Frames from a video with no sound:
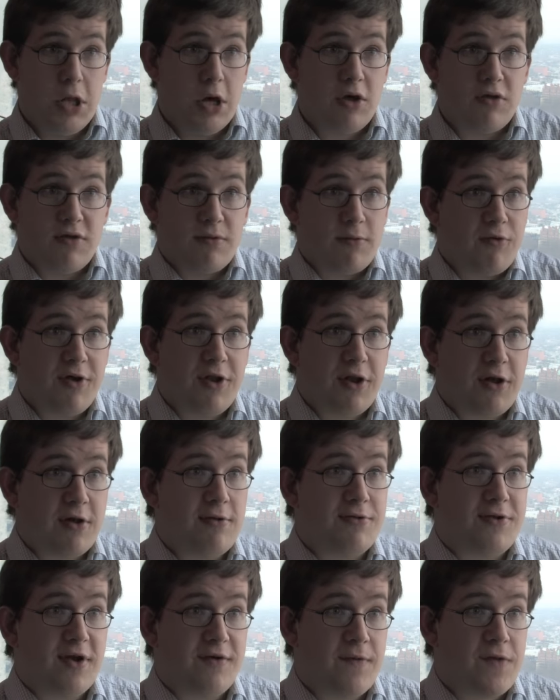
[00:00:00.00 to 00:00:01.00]
some
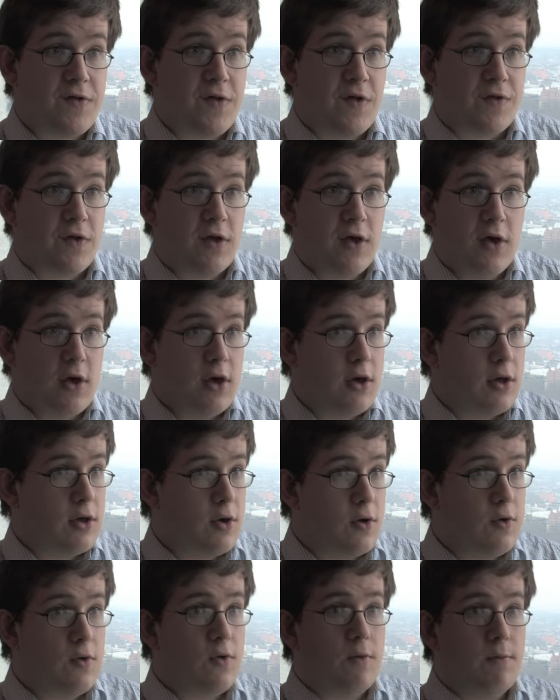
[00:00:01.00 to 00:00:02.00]
critical differences.
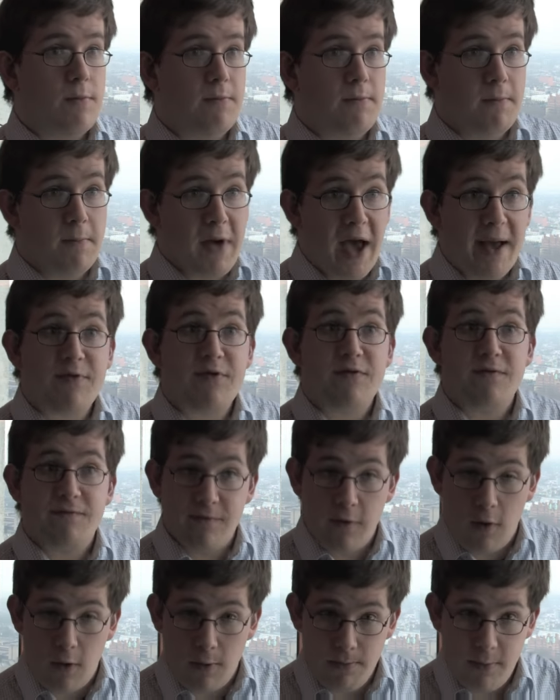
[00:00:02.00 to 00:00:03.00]
Google Maps
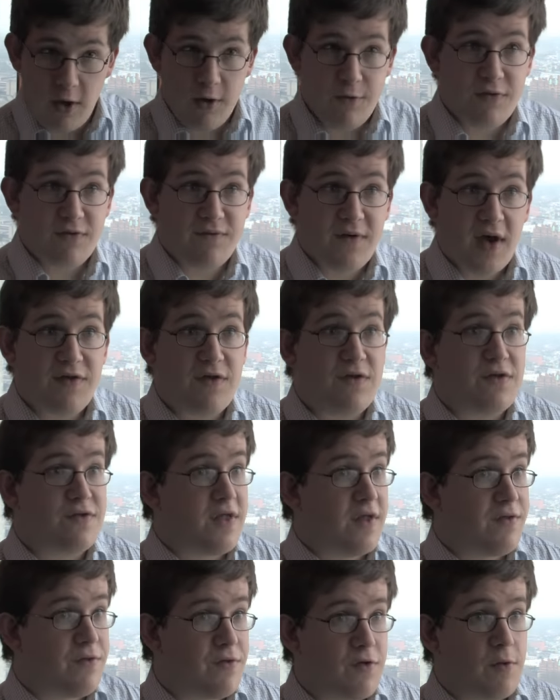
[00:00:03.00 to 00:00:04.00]
on most devices
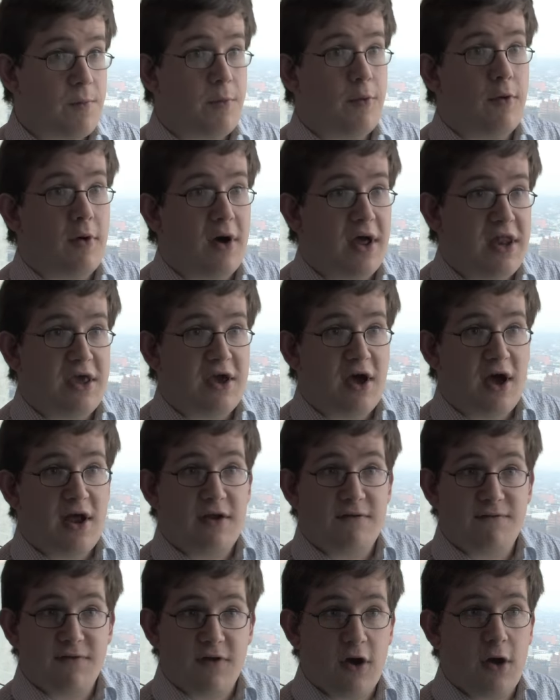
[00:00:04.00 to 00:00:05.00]
doesn't support any kind
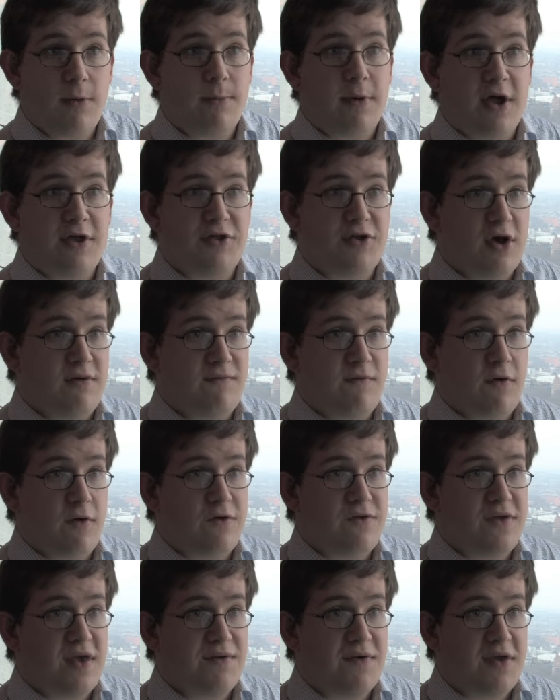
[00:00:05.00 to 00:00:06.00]
of turn-by-turn
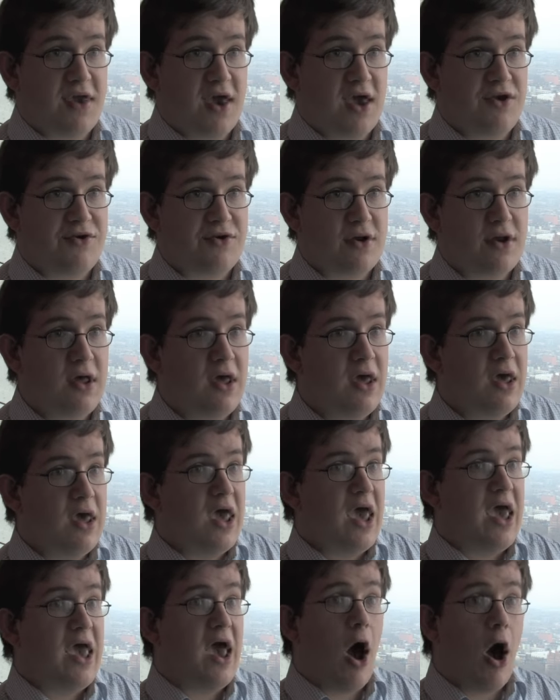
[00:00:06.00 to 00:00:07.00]
voice navigation.
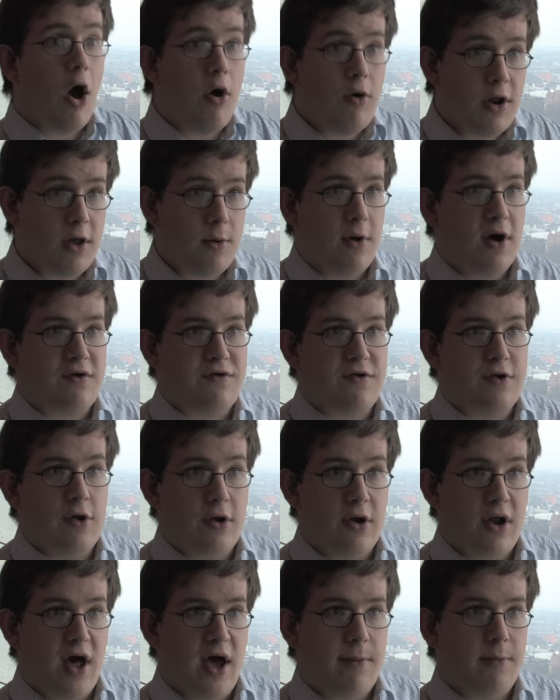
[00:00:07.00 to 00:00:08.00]
It only works in
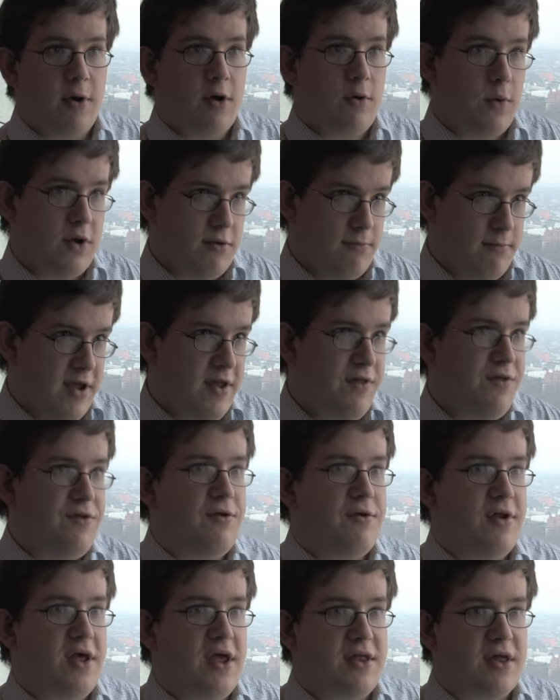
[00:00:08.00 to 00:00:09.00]
online mode, which means
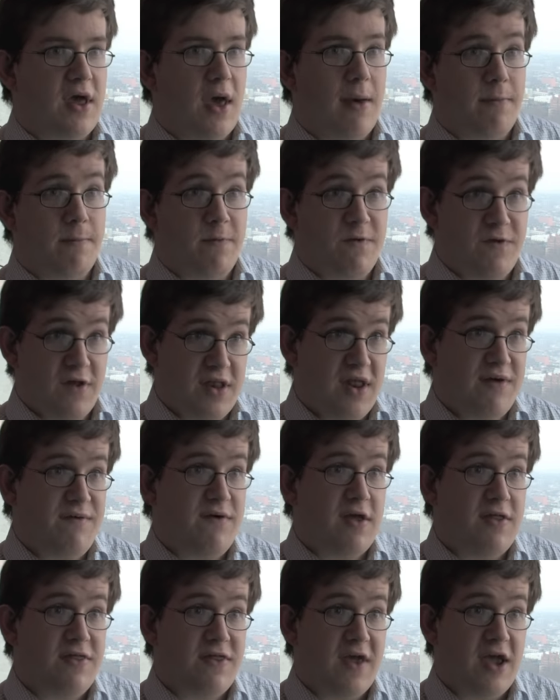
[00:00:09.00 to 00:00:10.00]
you need a
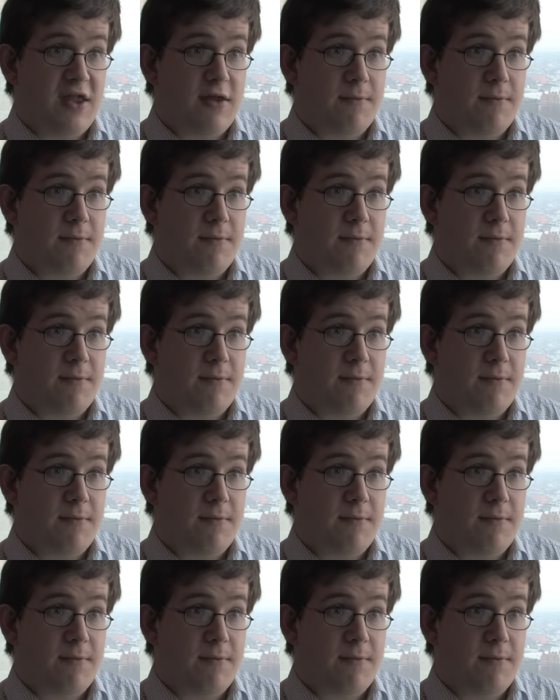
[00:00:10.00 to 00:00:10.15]
significant data